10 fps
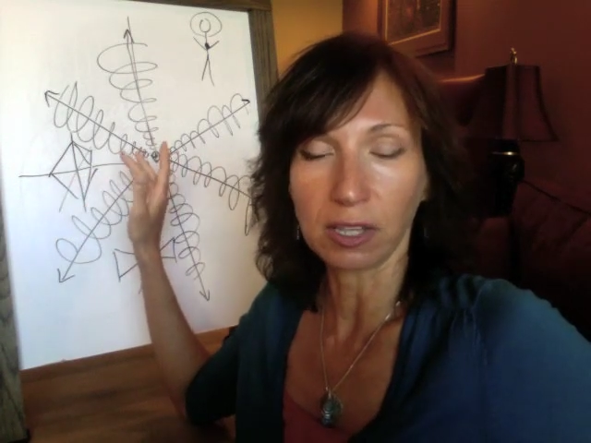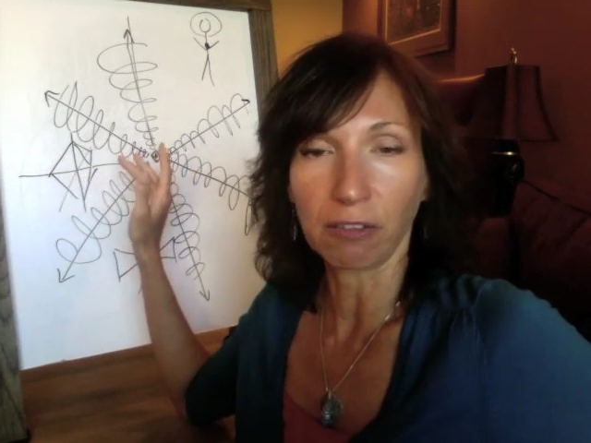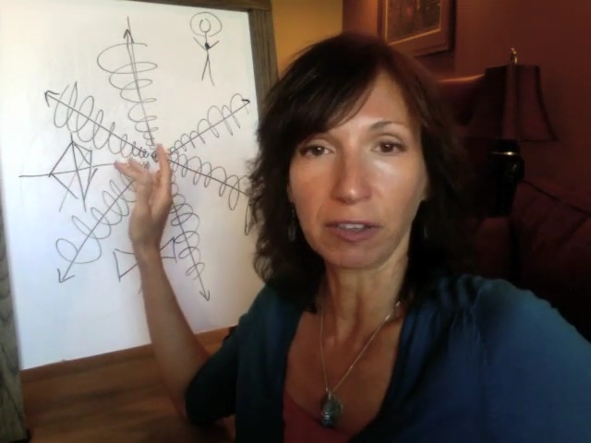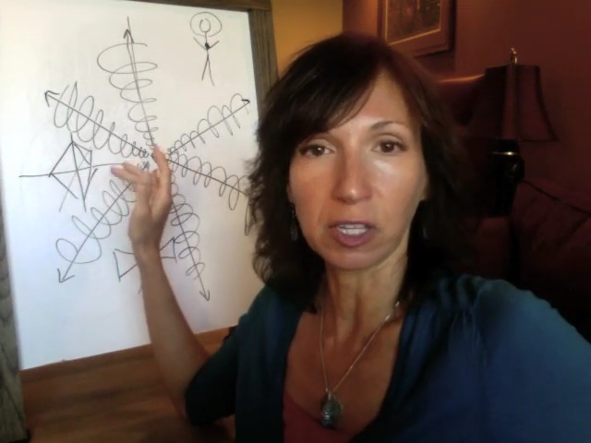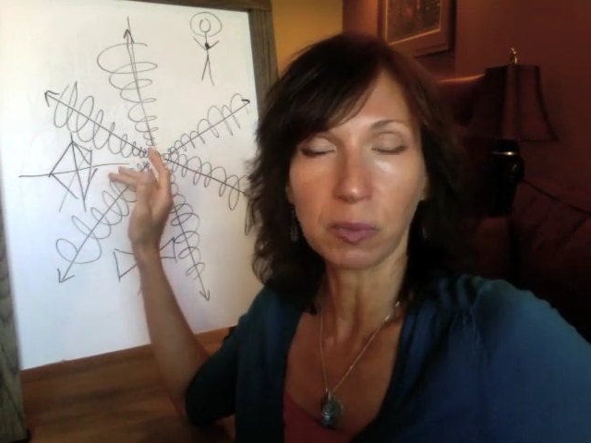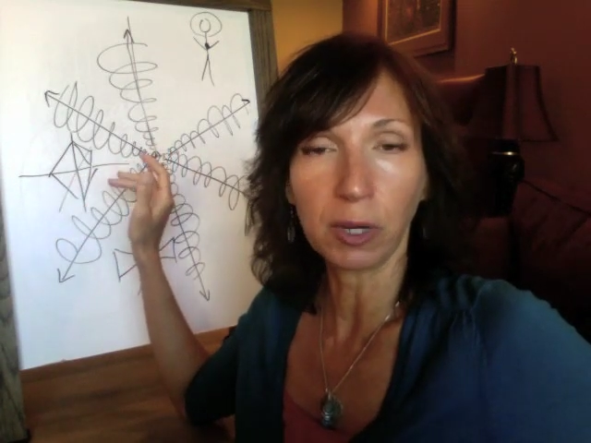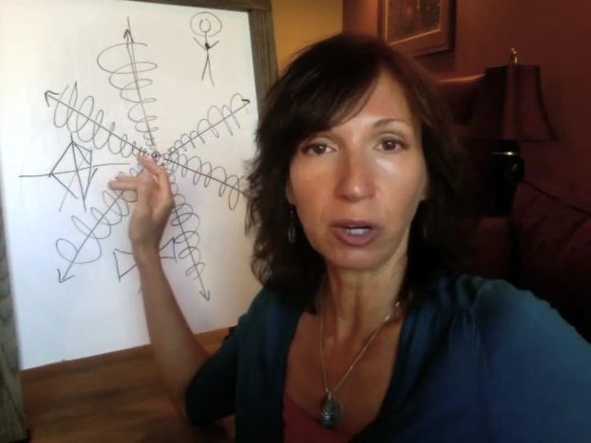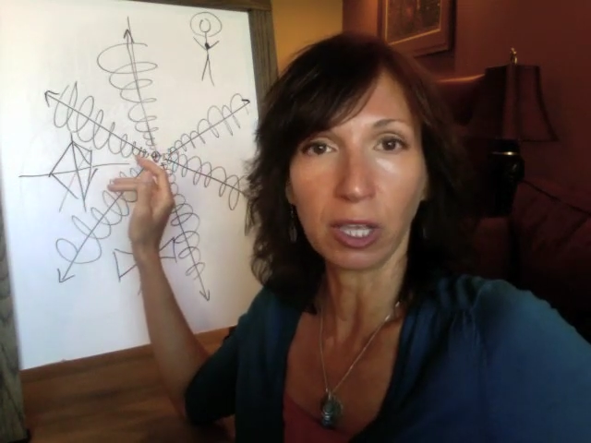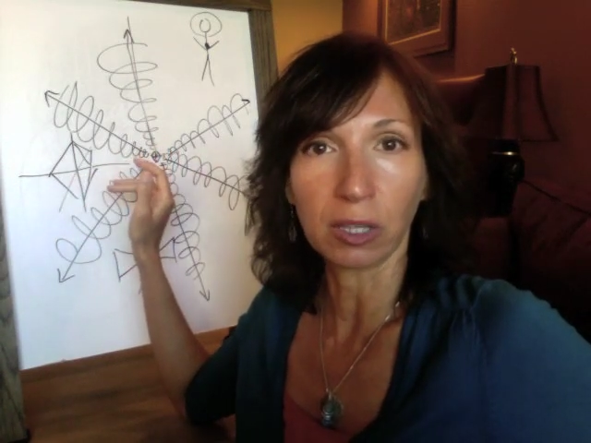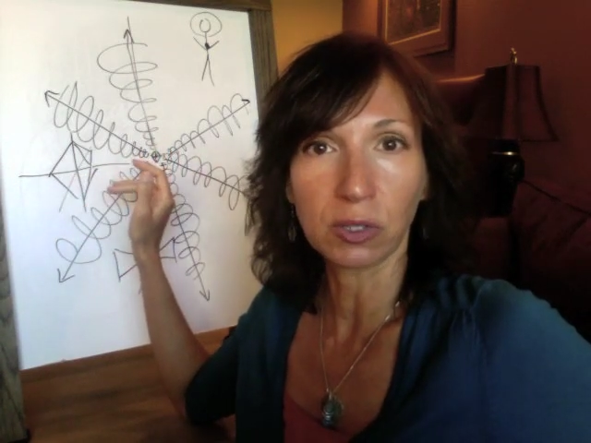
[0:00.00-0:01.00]

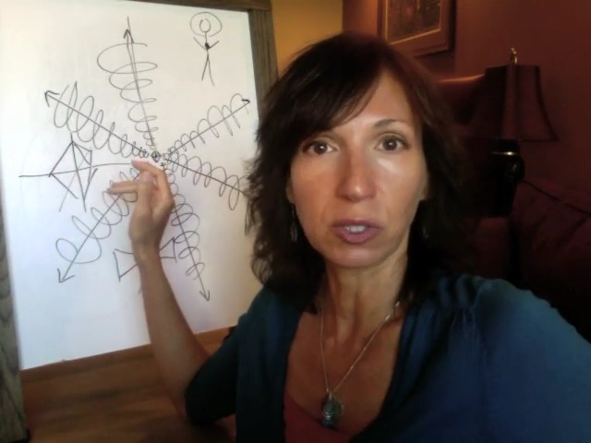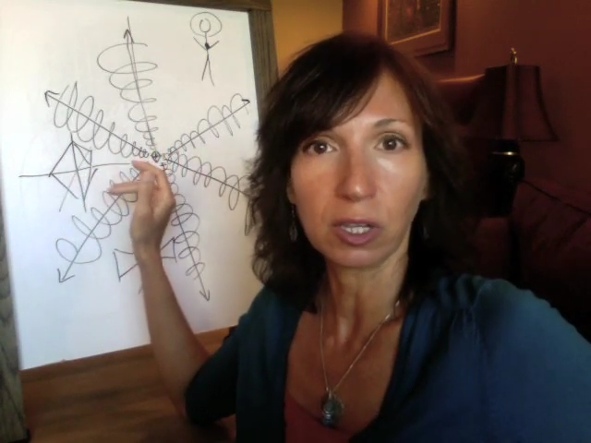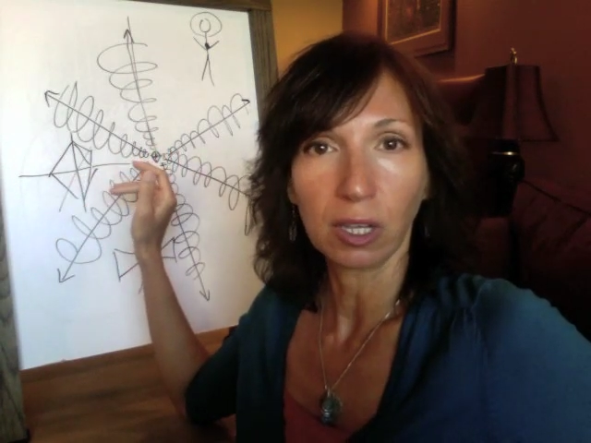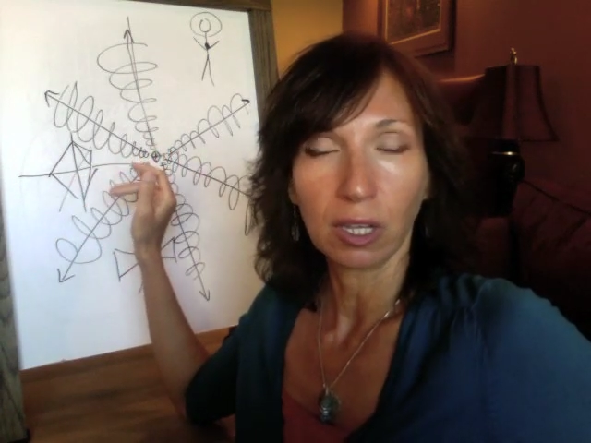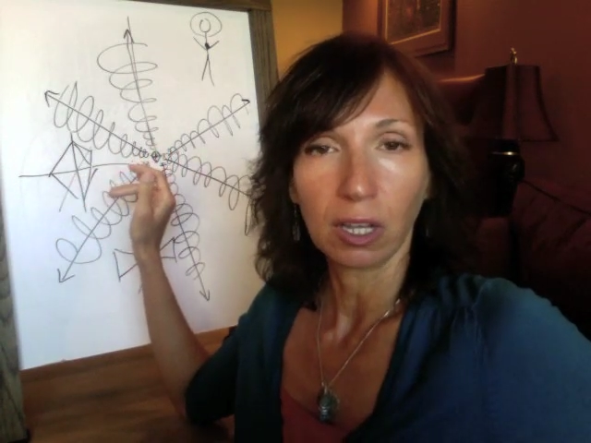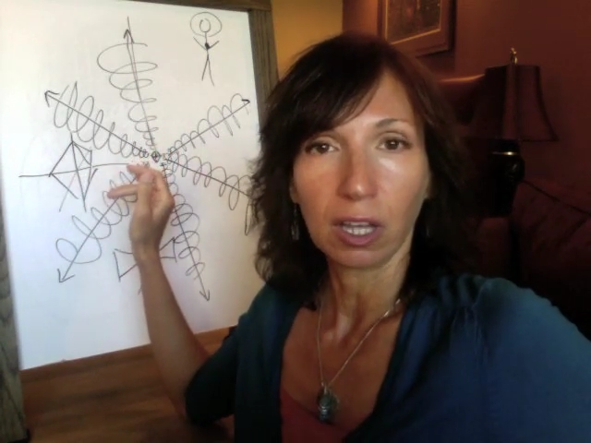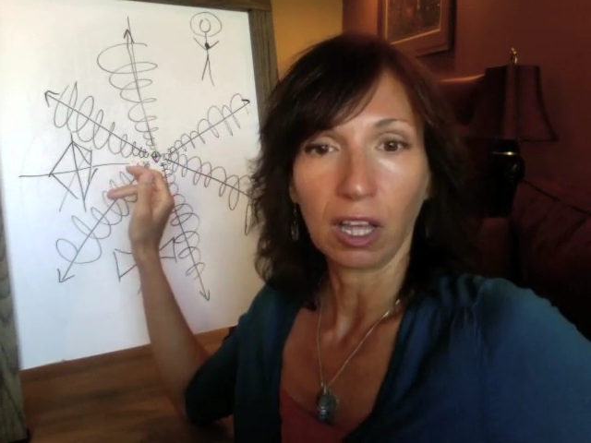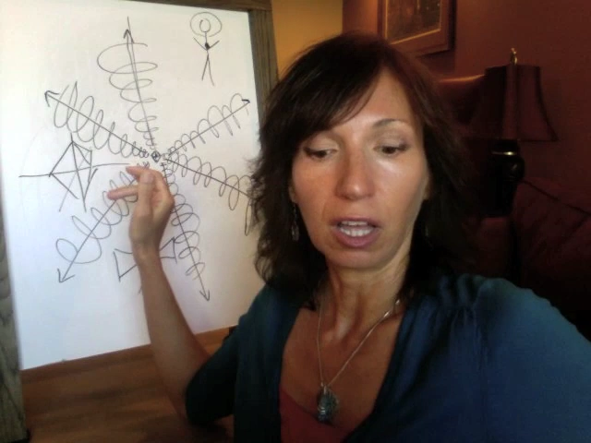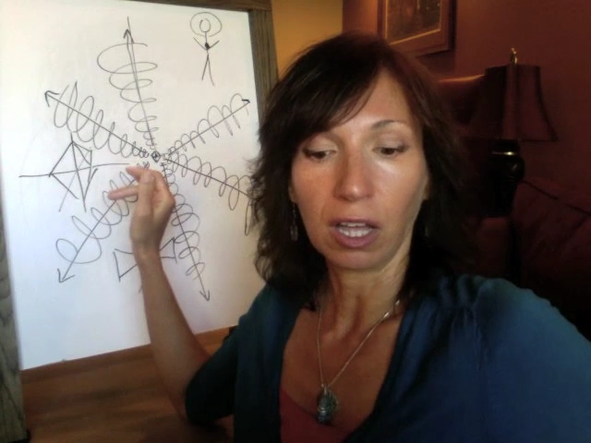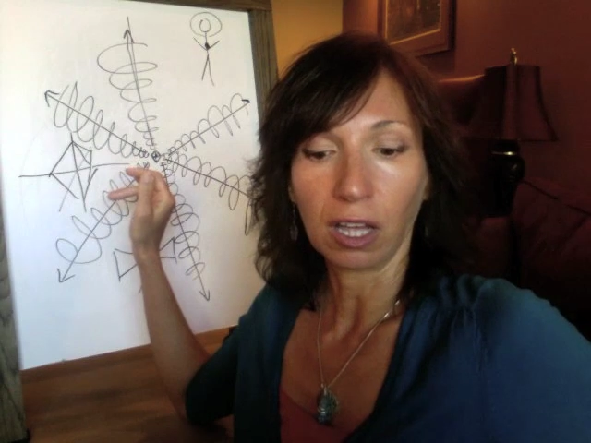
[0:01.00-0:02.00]
self-experience
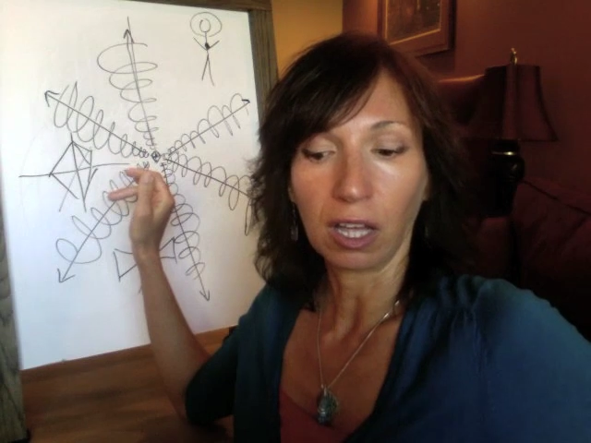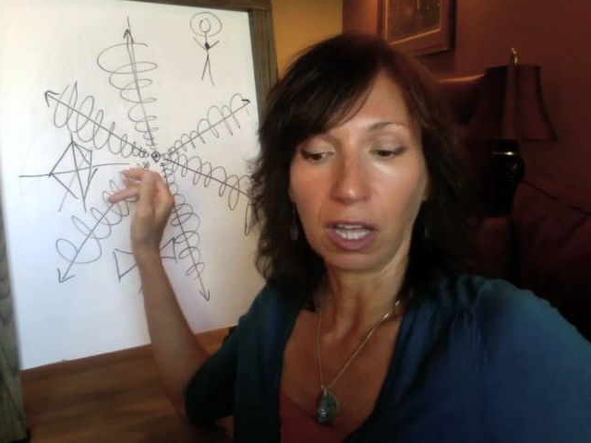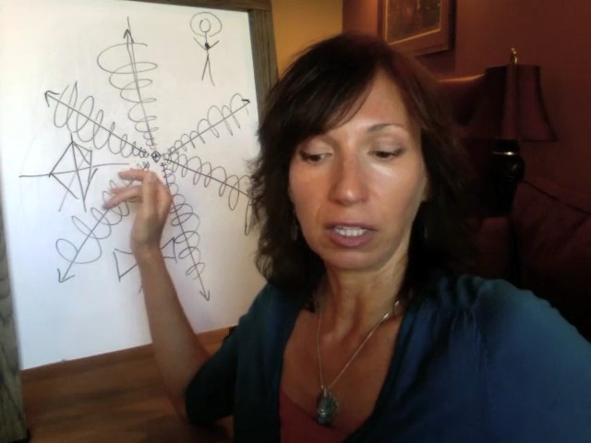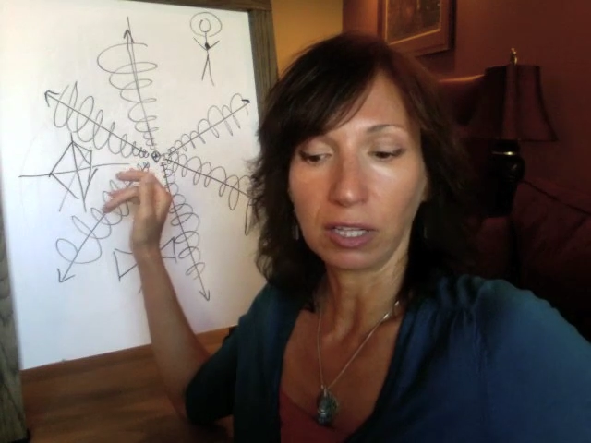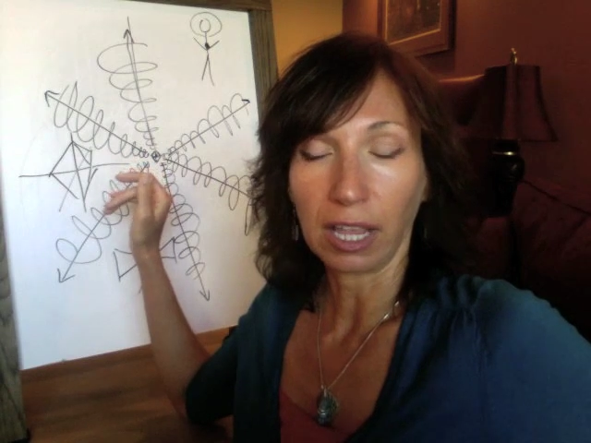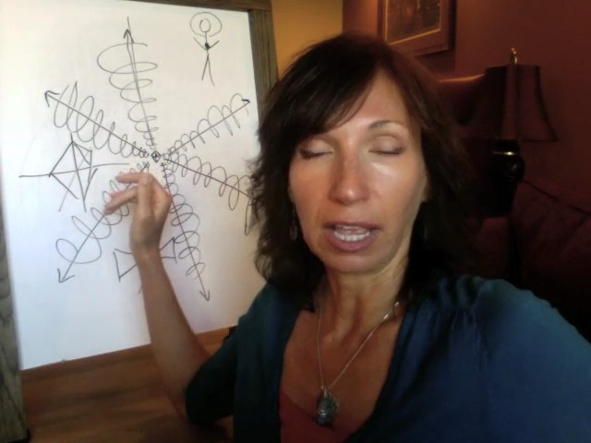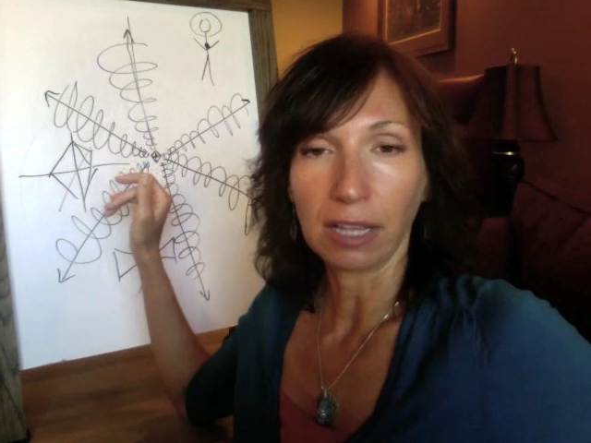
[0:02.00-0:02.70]
uh, on,